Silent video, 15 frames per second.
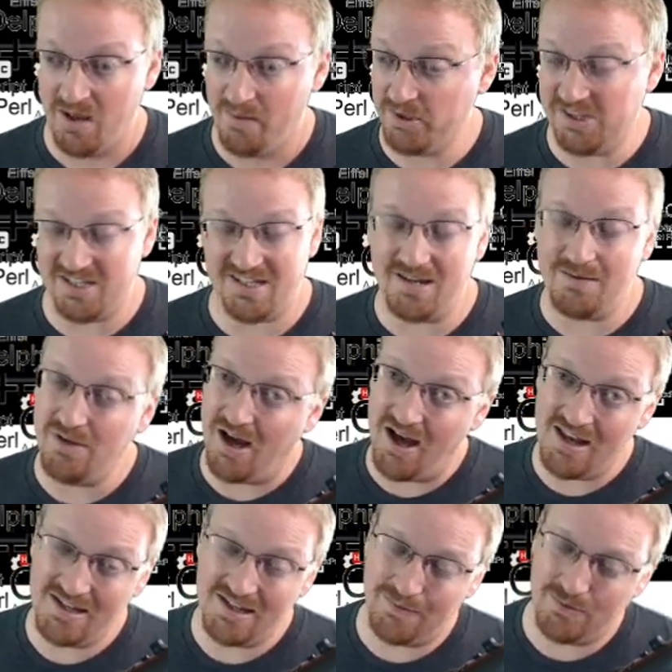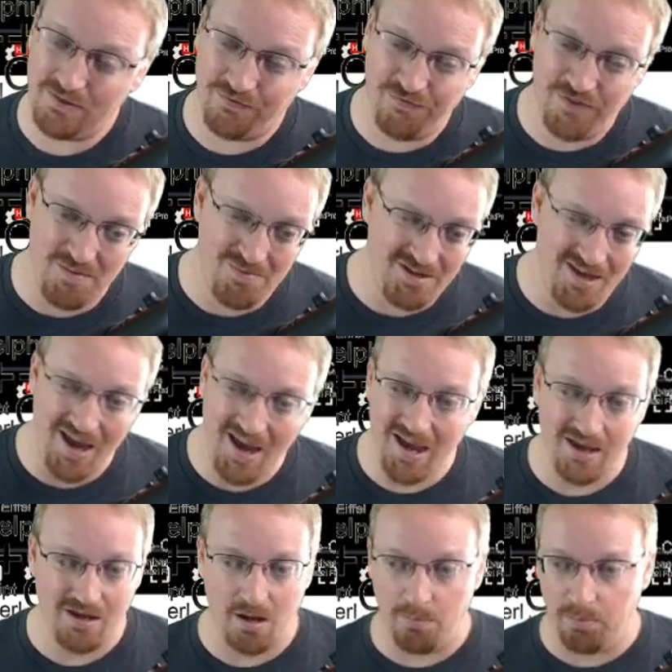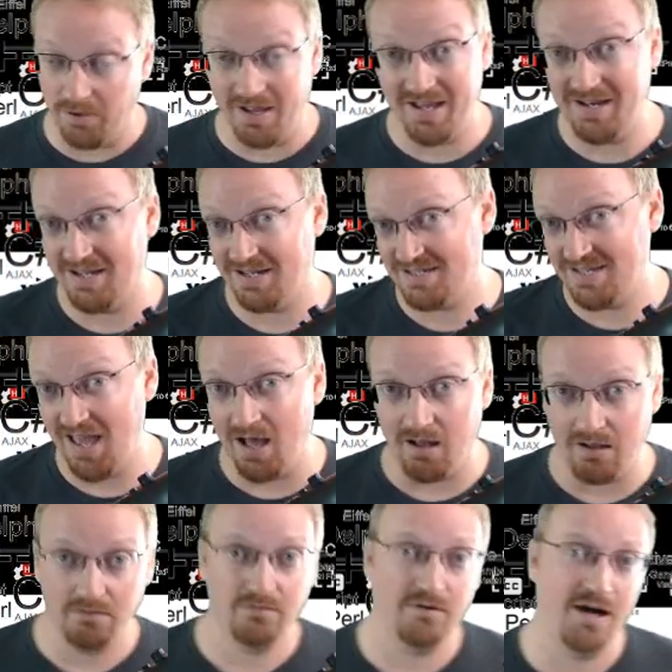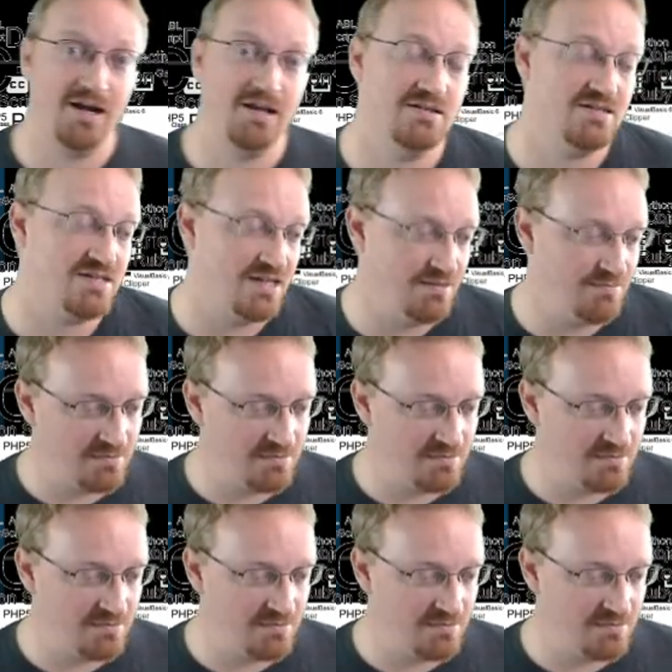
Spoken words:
But the same concepts of VBA apply to Excel, right? The same